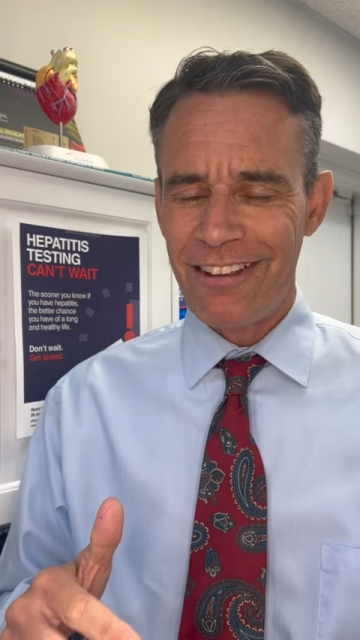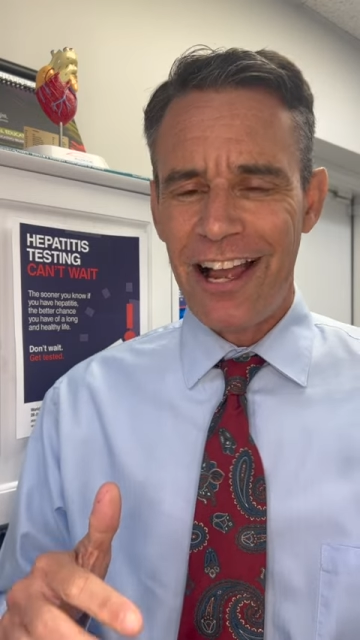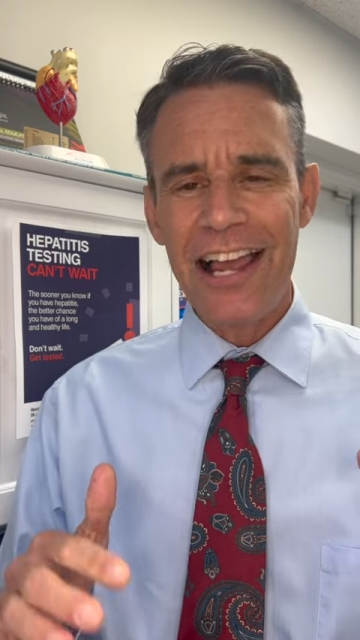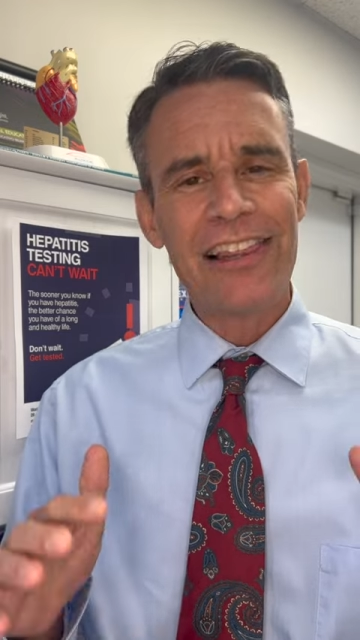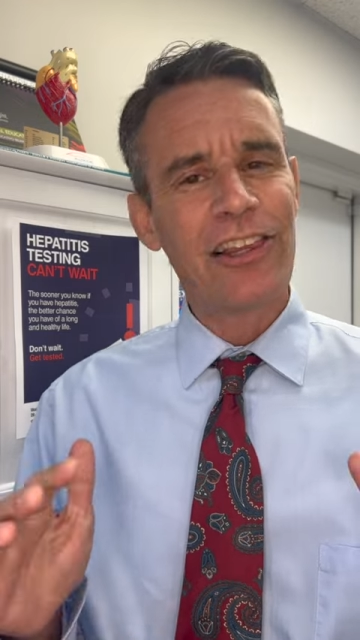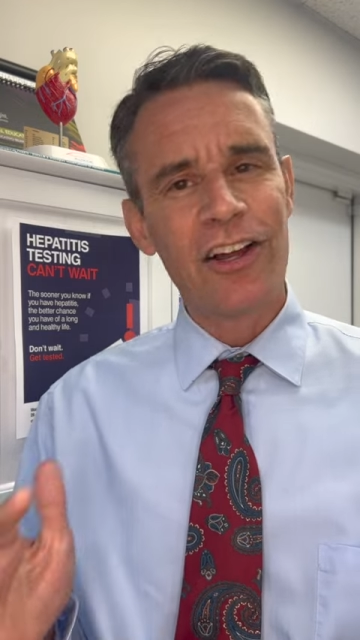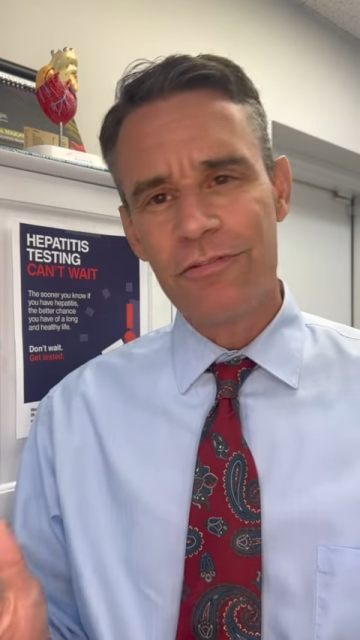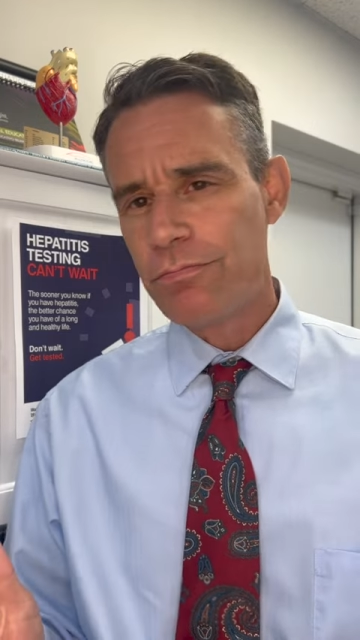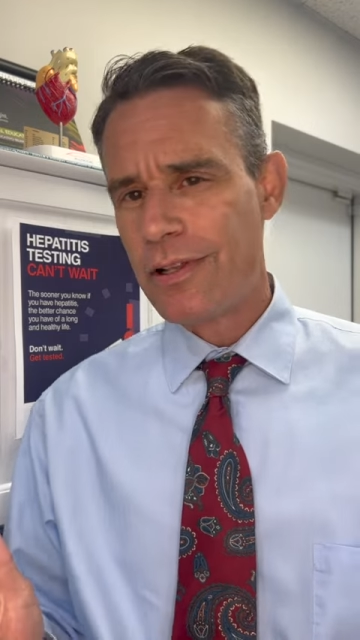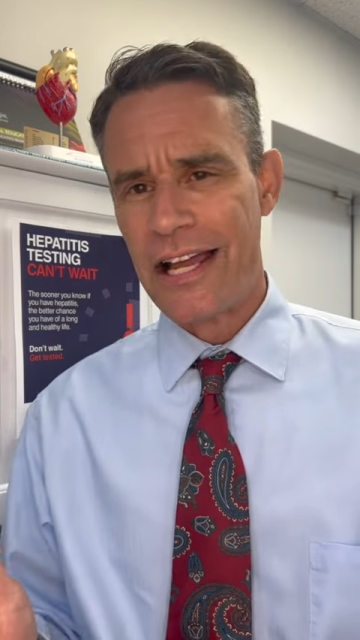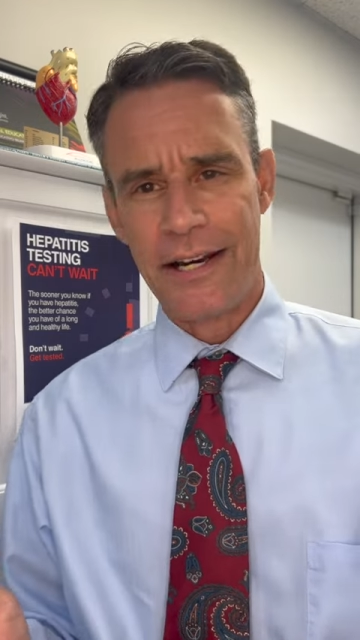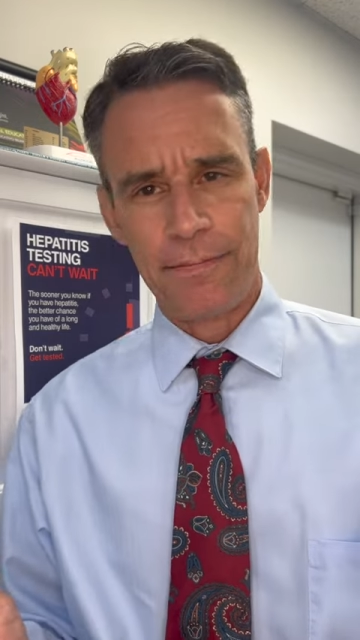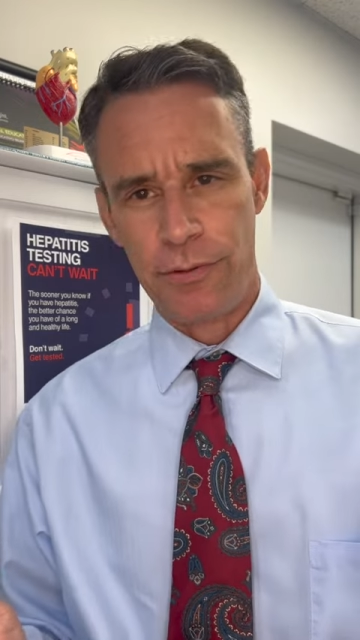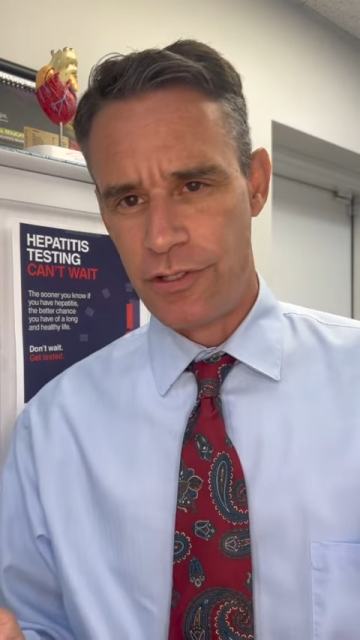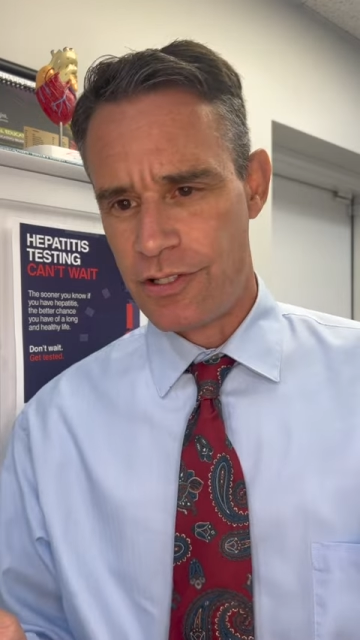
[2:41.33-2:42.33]
I love
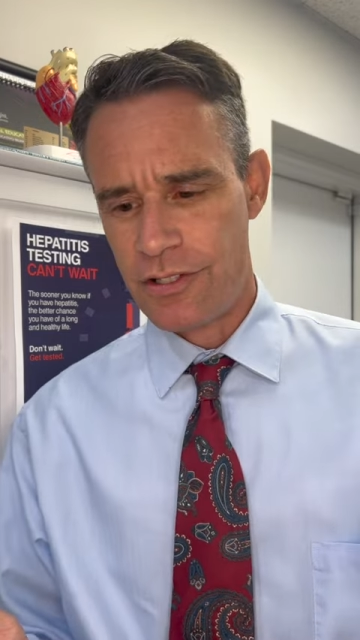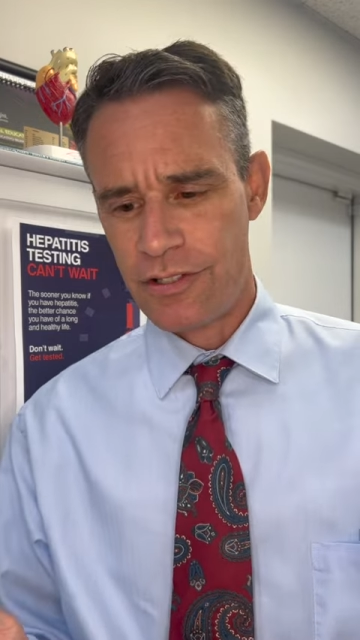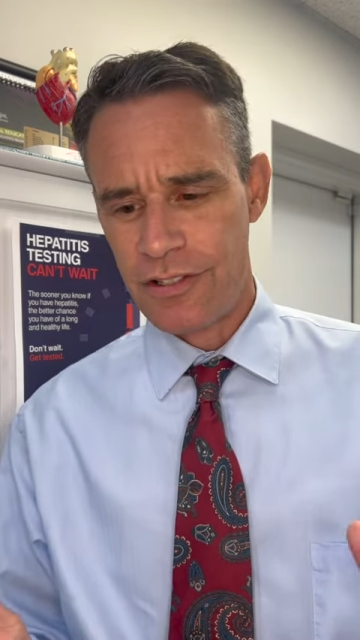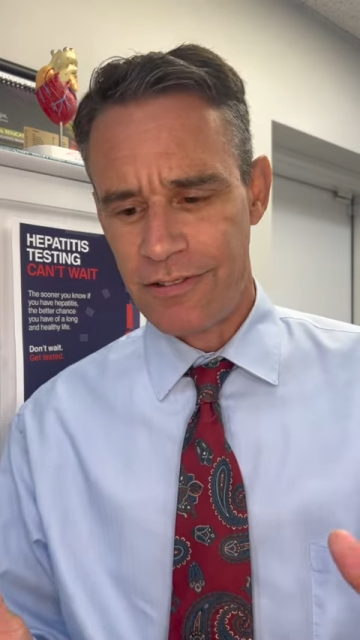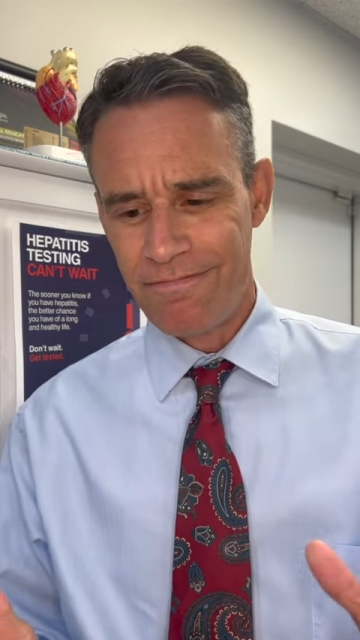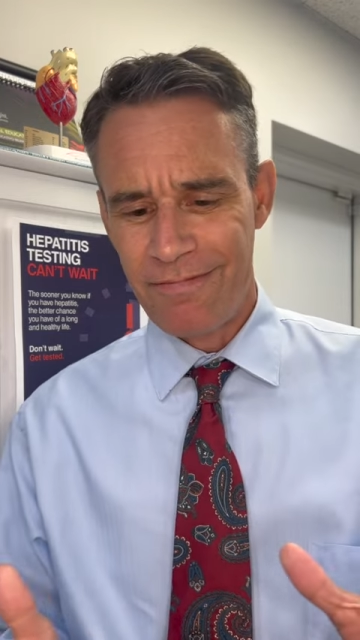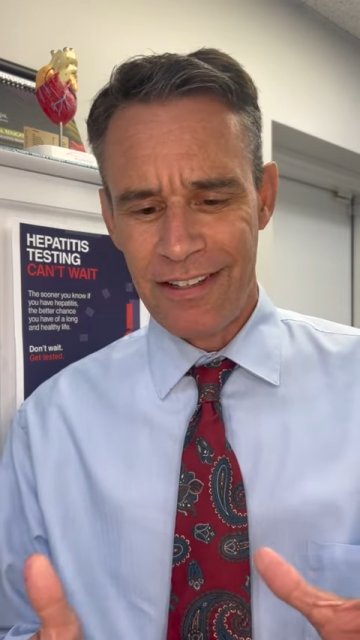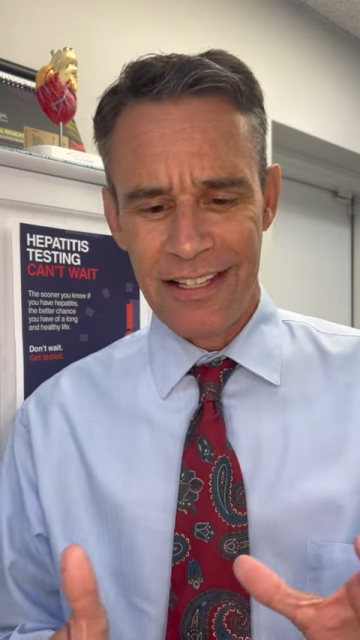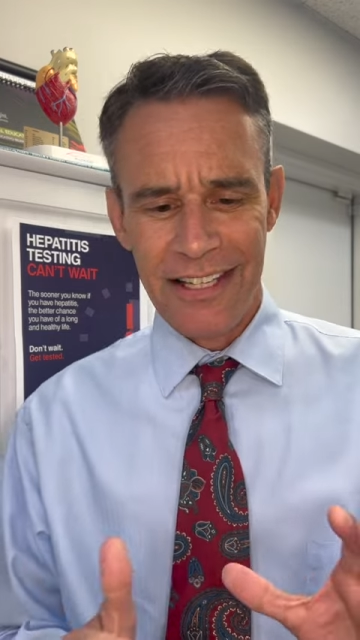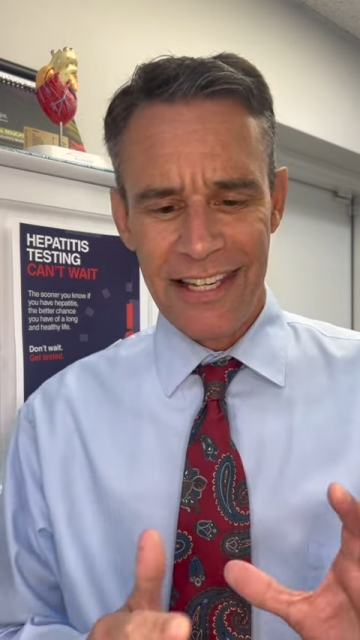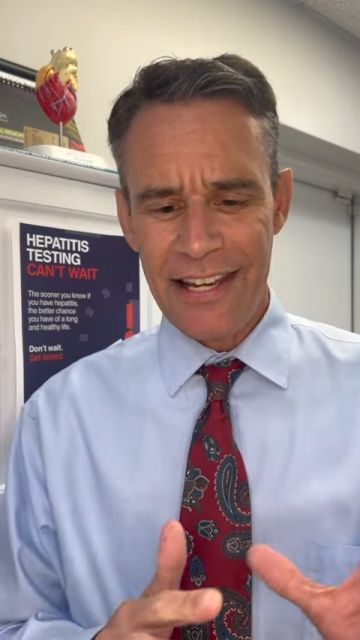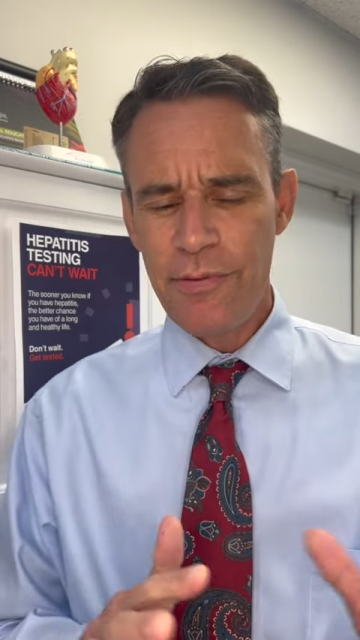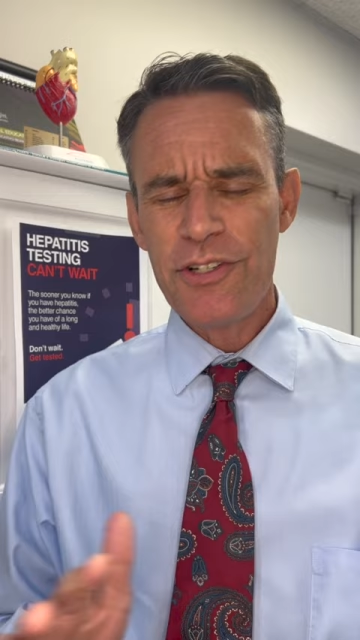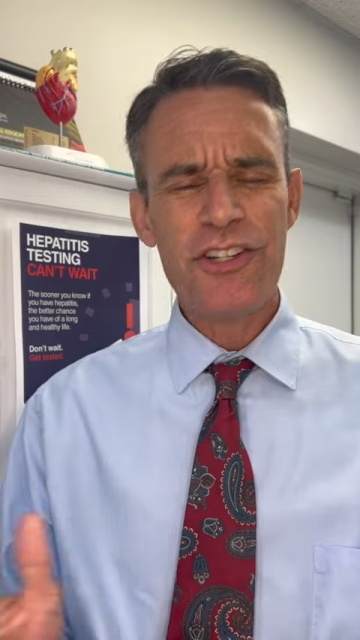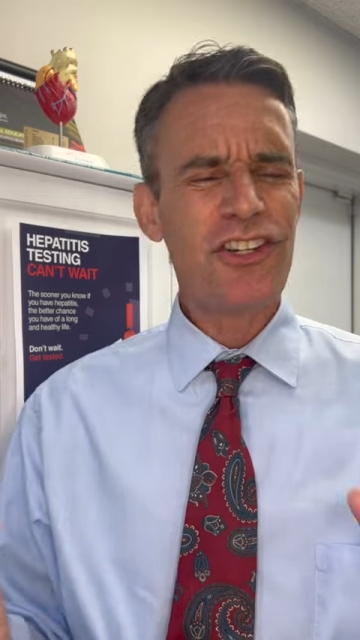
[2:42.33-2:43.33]
platypuses.
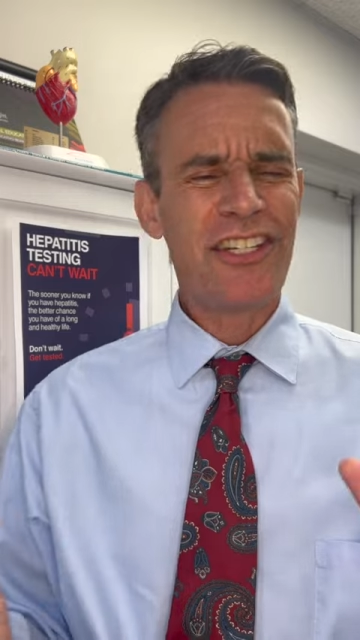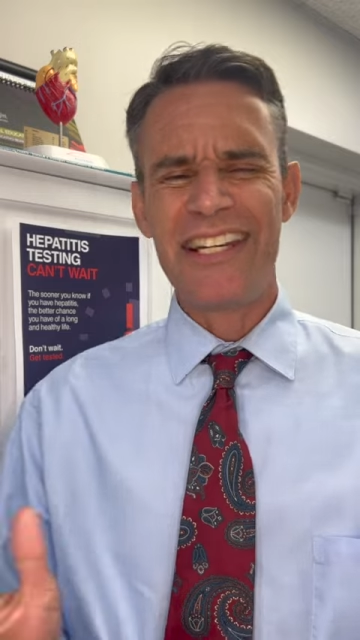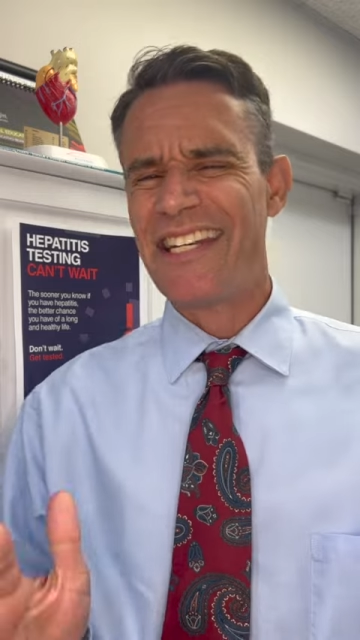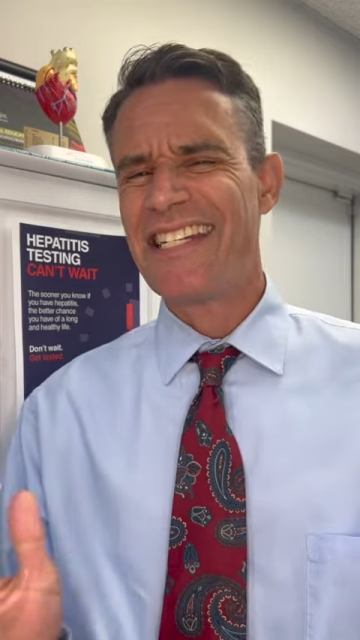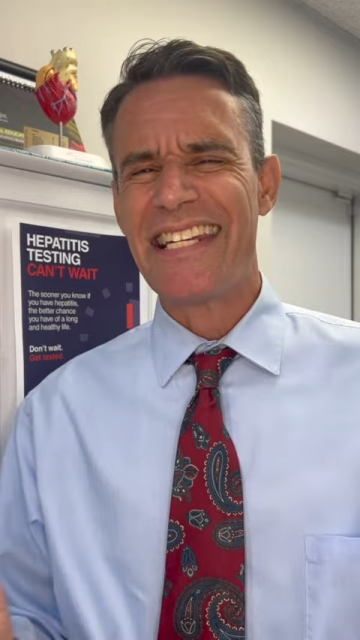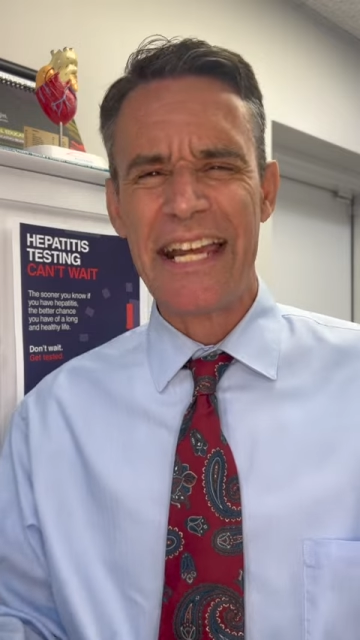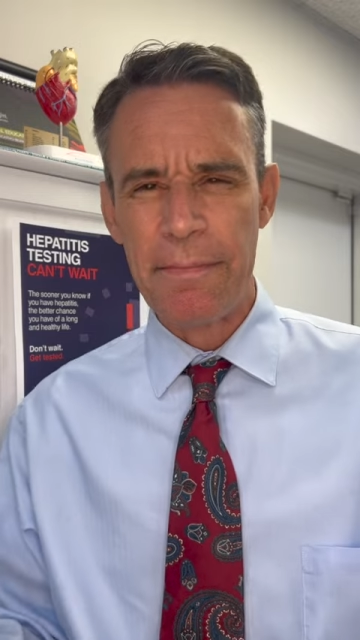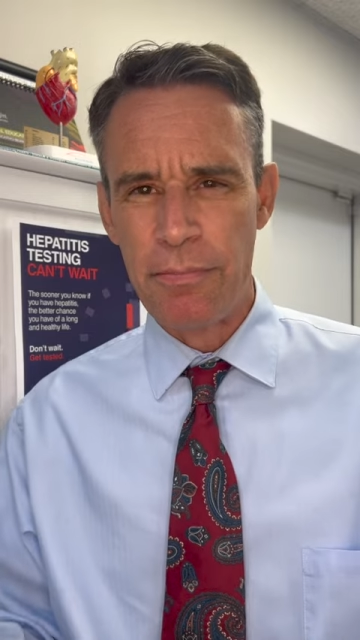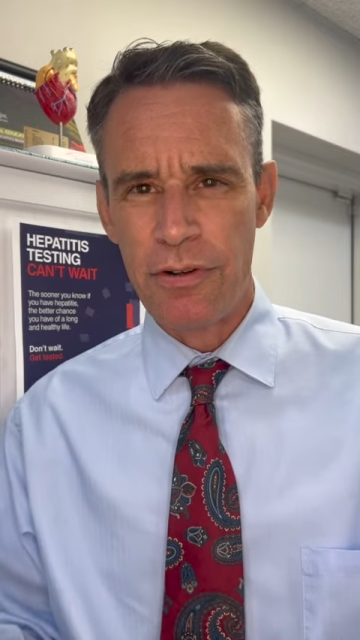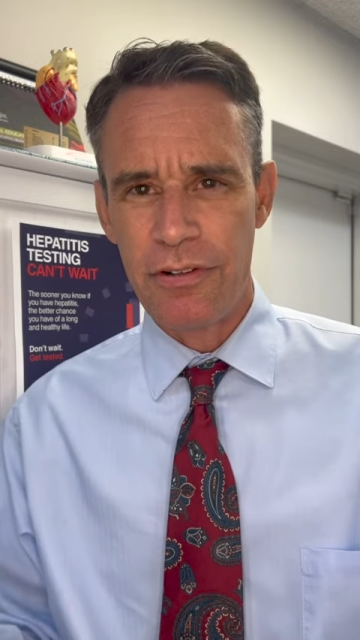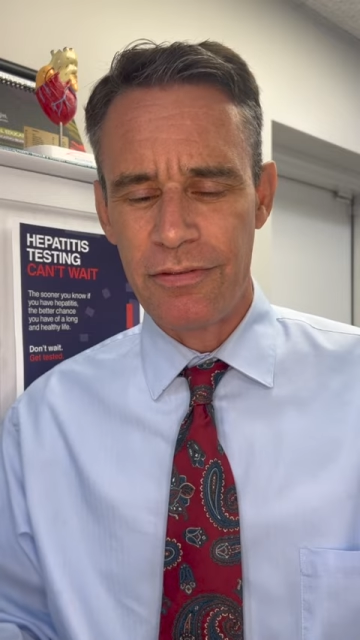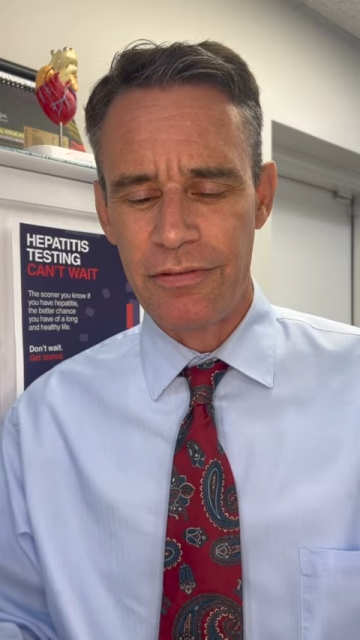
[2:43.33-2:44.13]
It was just an example.